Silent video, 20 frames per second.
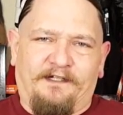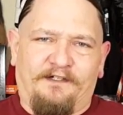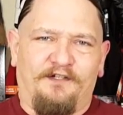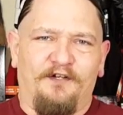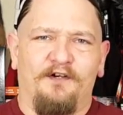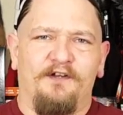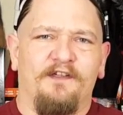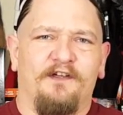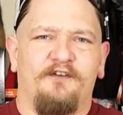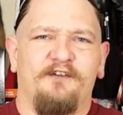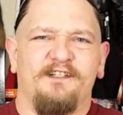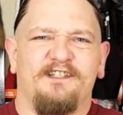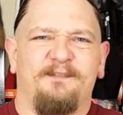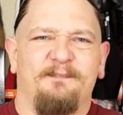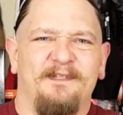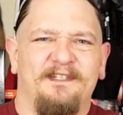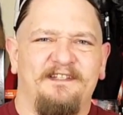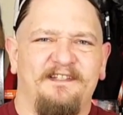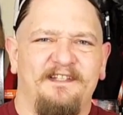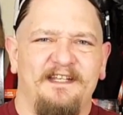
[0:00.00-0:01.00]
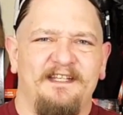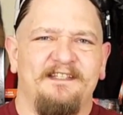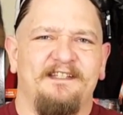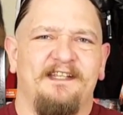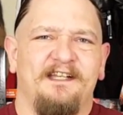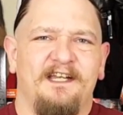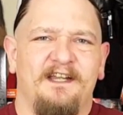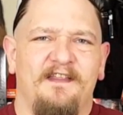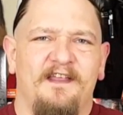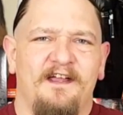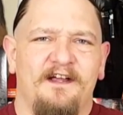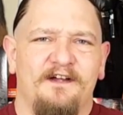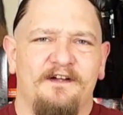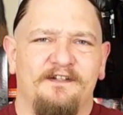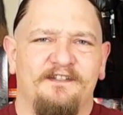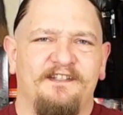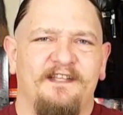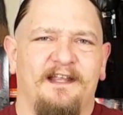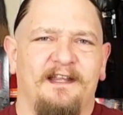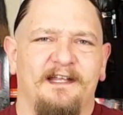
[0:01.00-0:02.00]
due to the Christmas season,
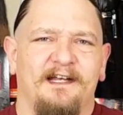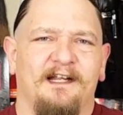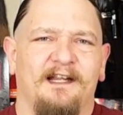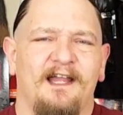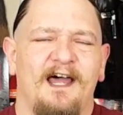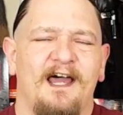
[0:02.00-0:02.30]
they're selling a